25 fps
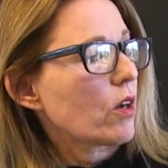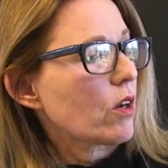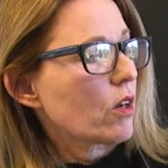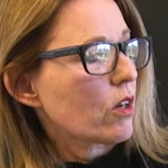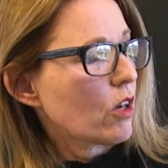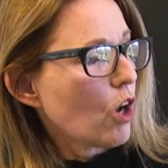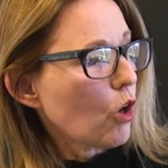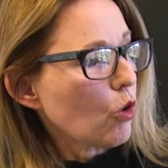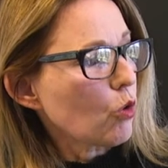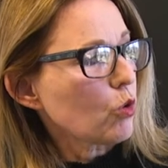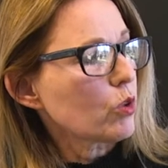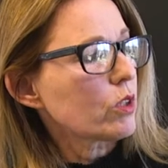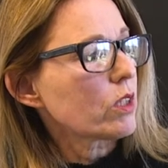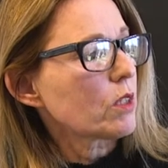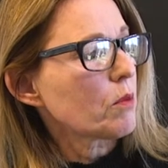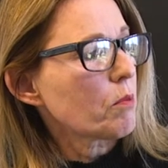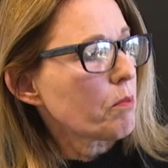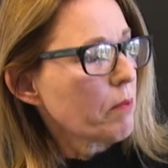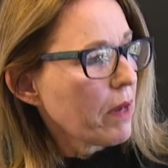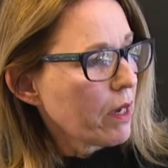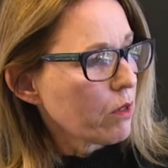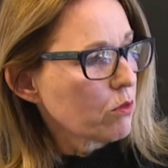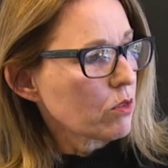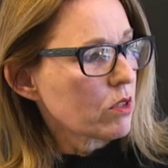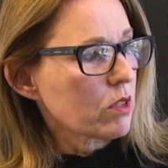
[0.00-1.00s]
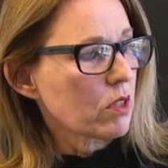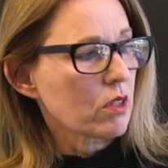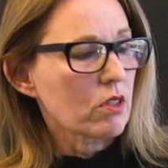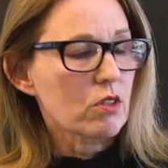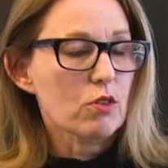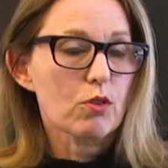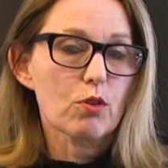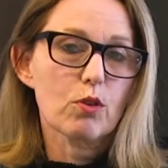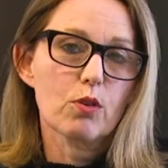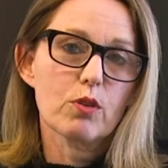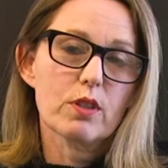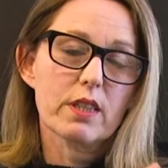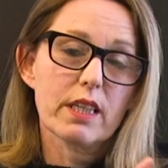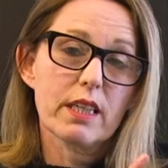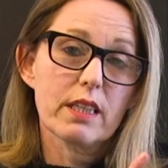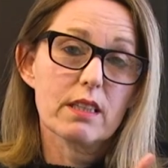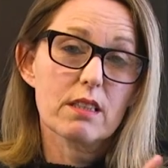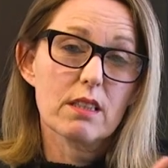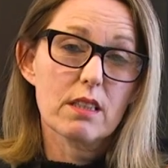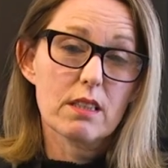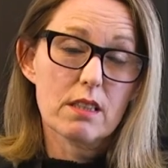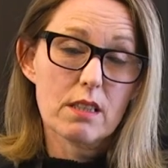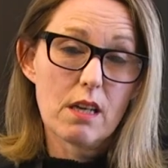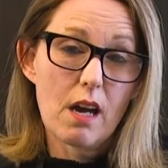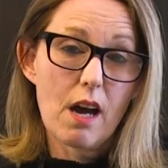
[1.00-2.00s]
Golden Mountain sauce.
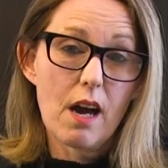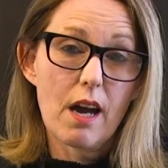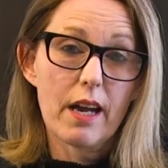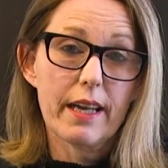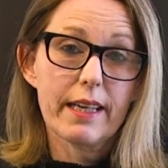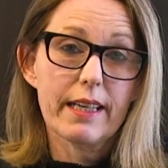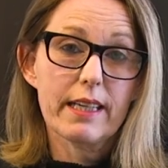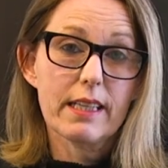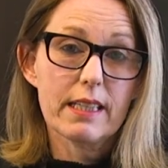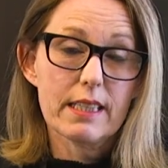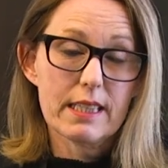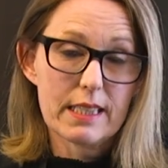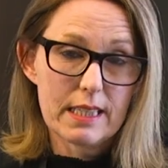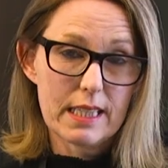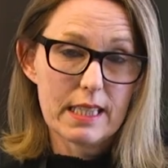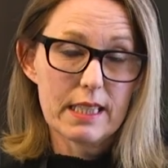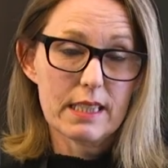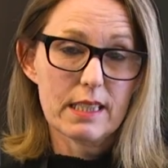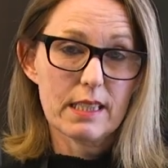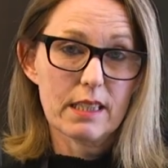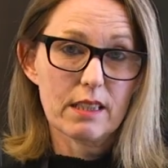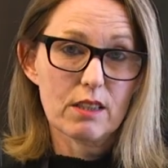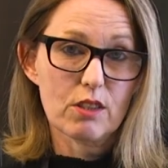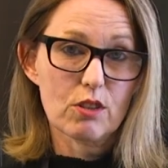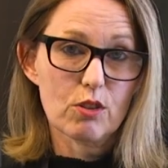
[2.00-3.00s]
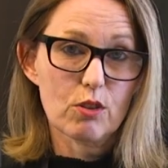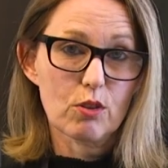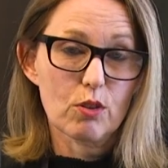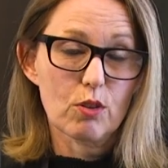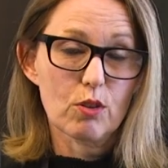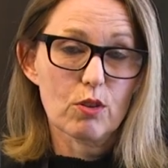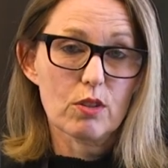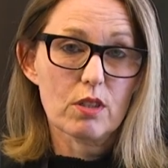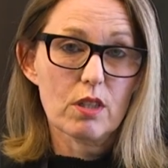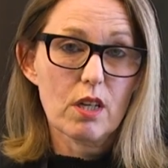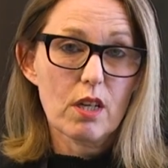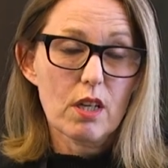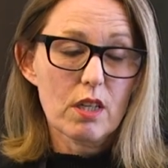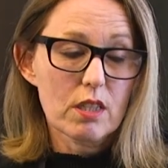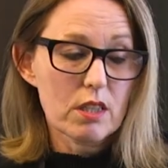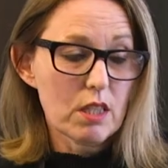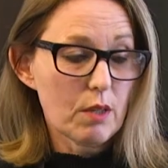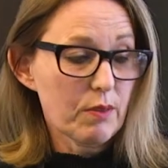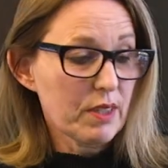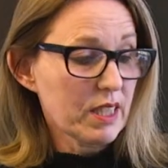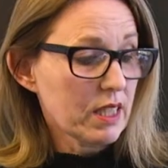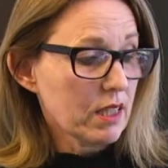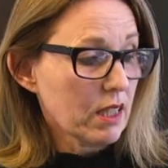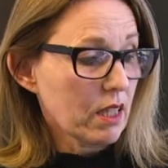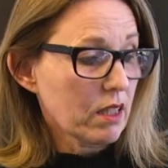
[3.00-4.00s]
It's a Thai seasoning sauce. So
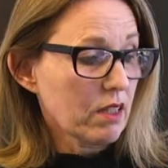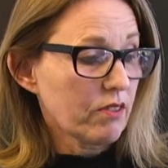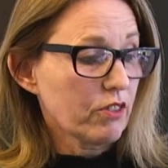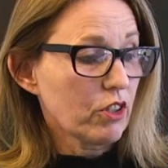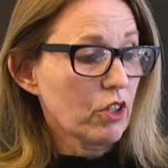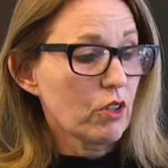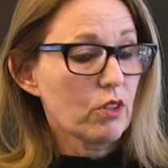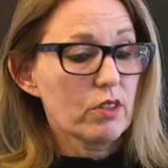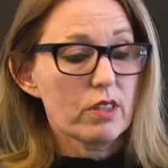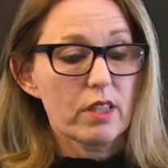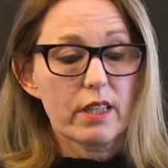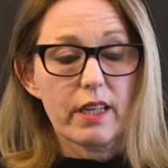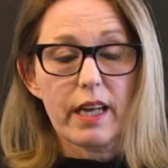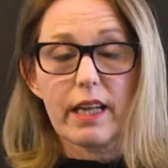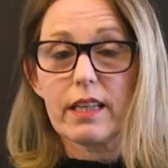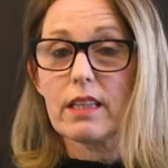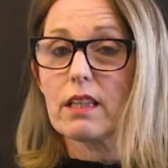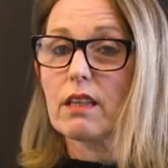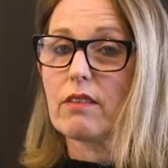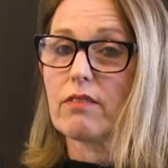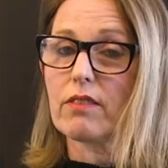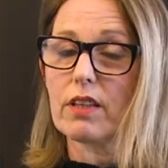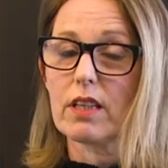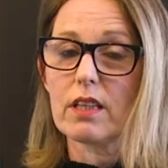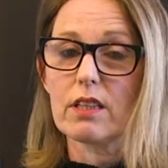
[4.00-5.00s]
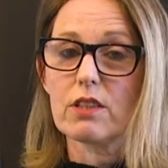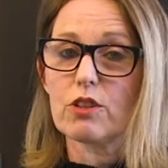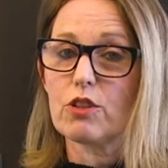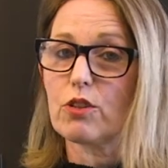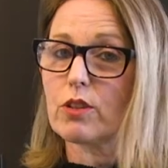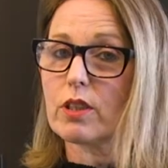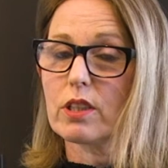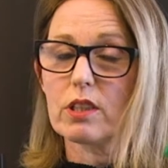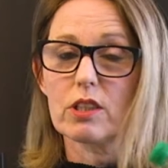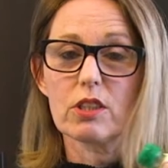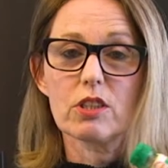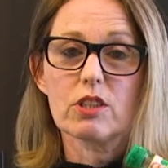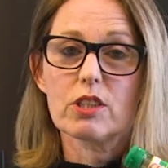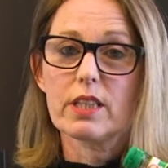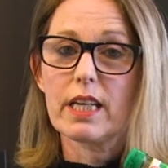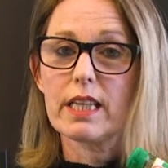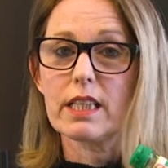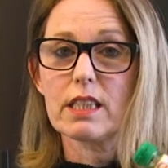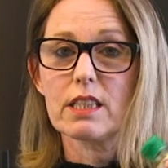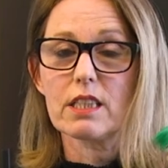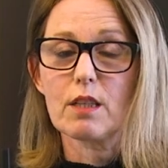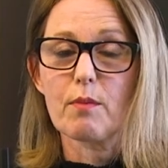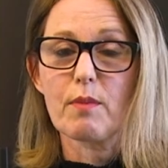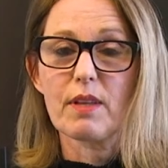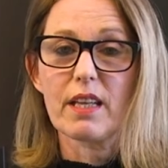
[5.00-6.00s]
instead of using any of this, you can just
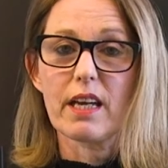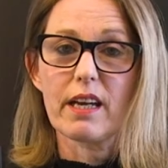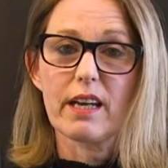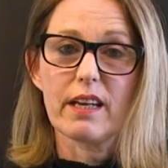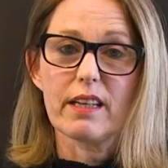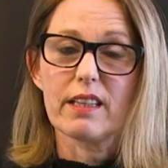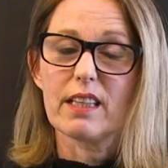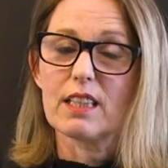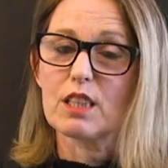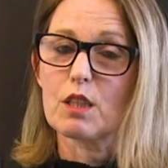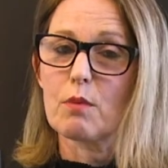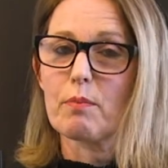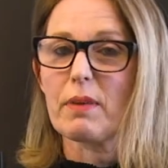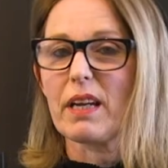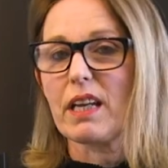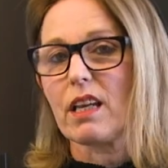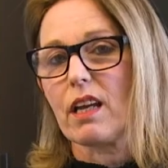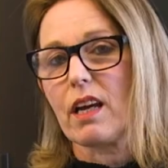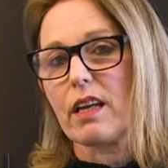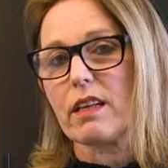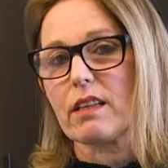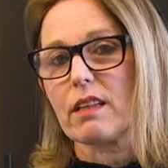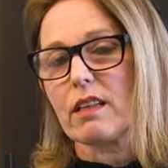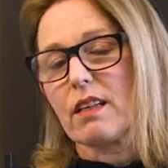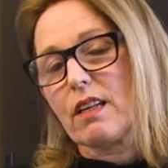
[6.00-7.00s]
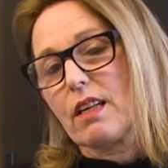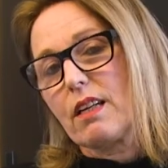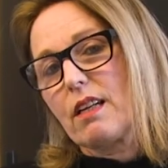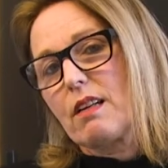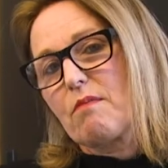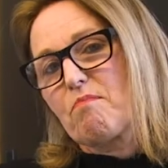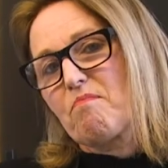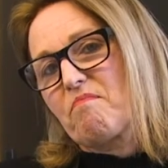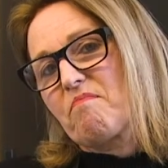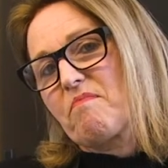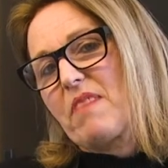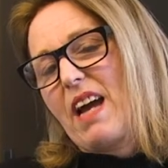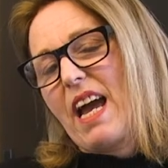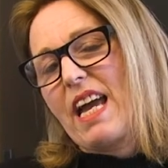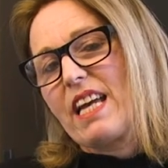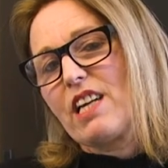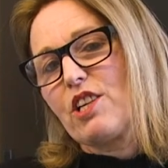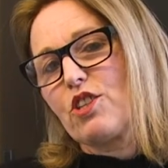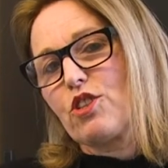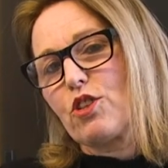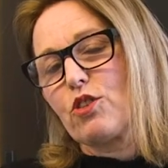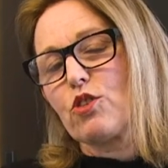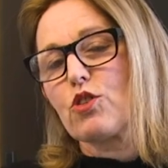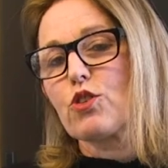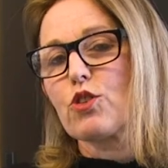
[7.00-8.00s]
shake some of that in. It's a bit like
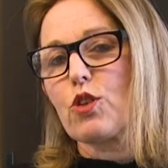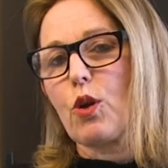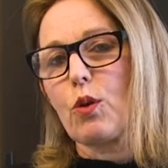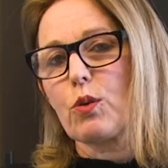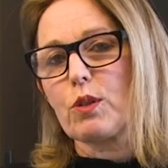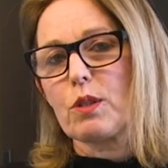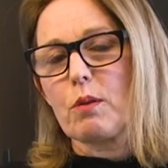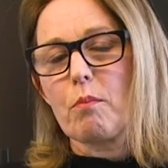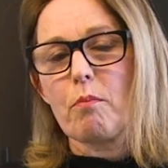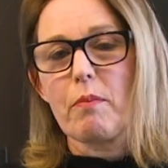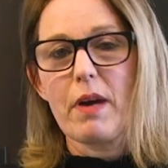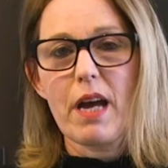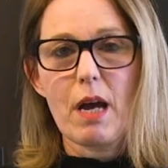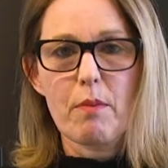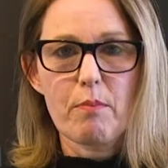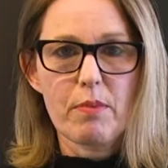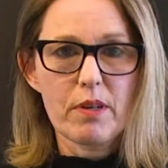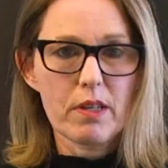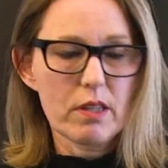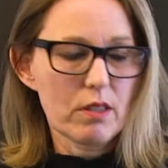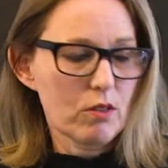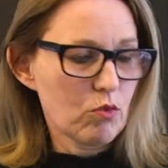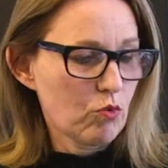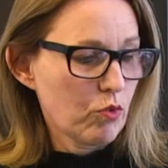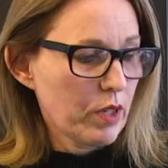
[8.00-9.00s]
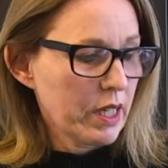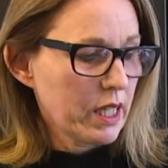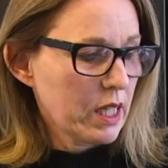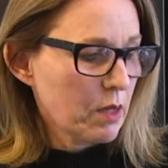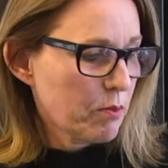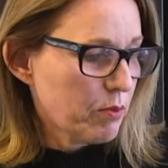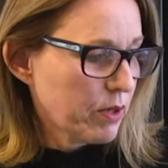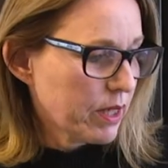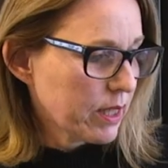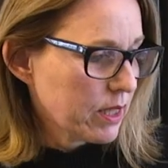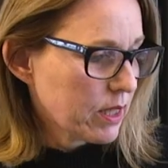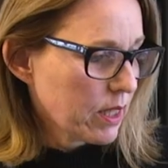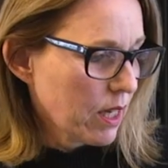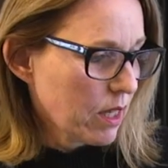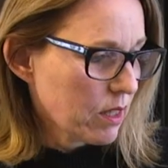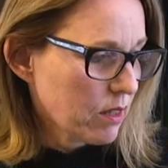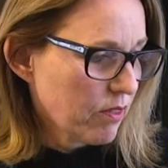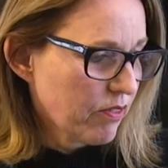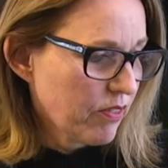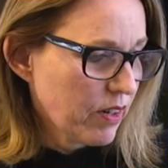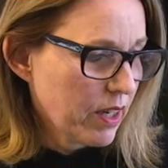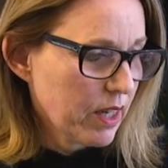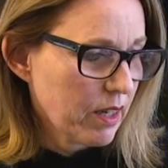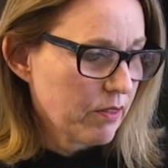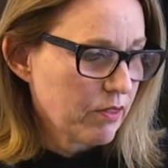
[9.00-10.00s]
Asian salt and pepper, really brings out the
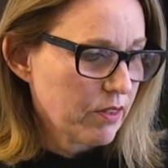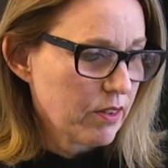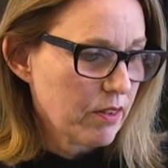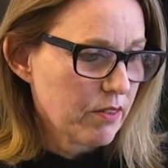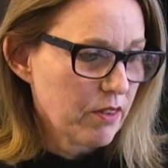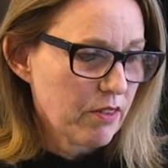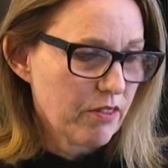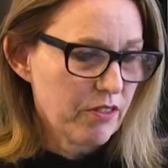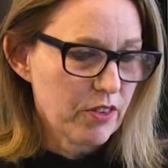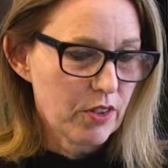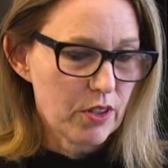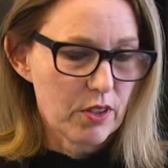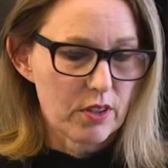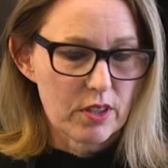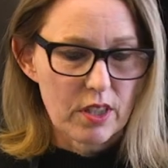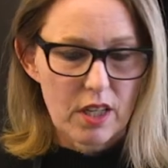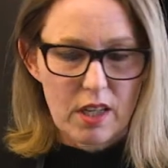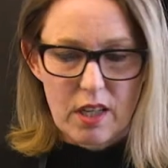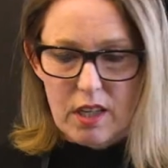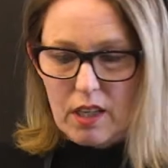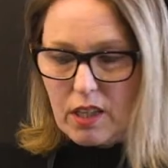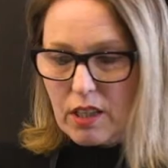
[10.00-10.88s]
flavour of the food.